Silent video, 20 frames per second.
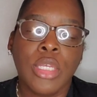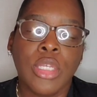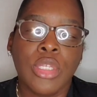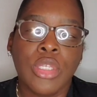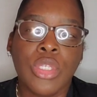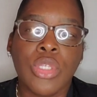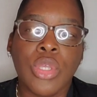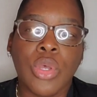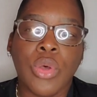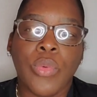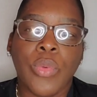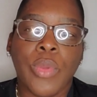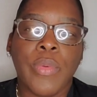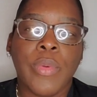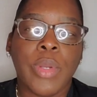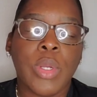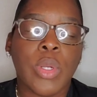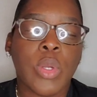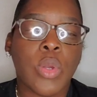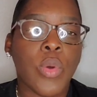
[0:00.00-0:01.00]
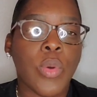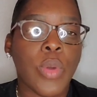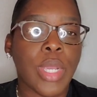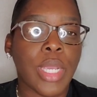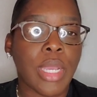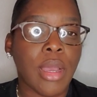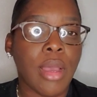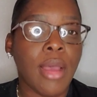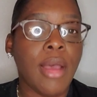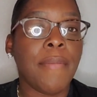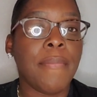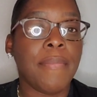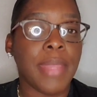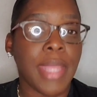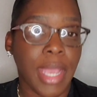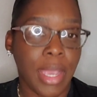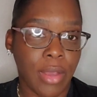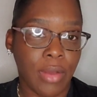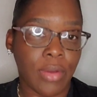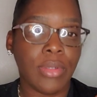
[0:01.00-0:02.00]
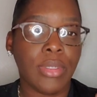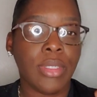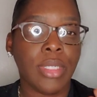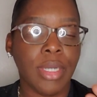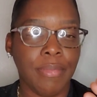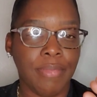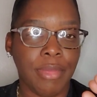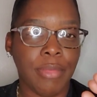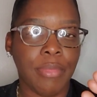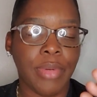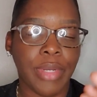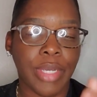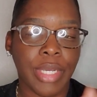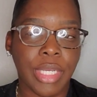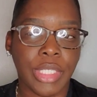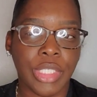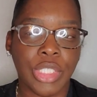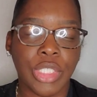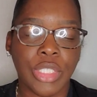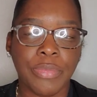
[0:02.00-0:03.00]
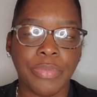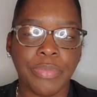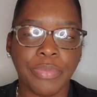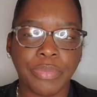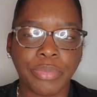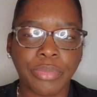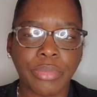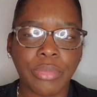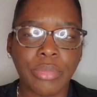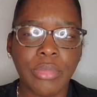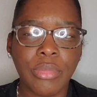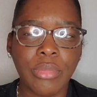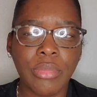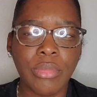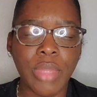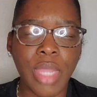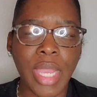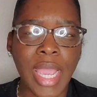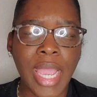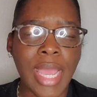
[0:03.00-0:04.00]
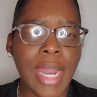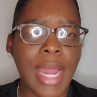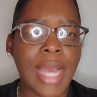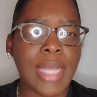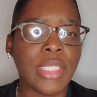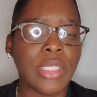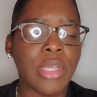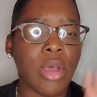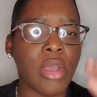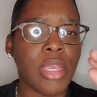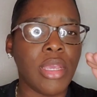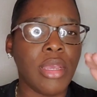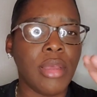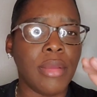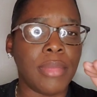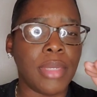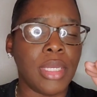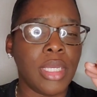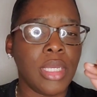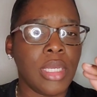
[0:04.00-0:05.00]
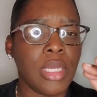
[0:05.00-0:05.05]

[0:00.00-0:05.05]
So we were going up now, up the bridge, and I saw him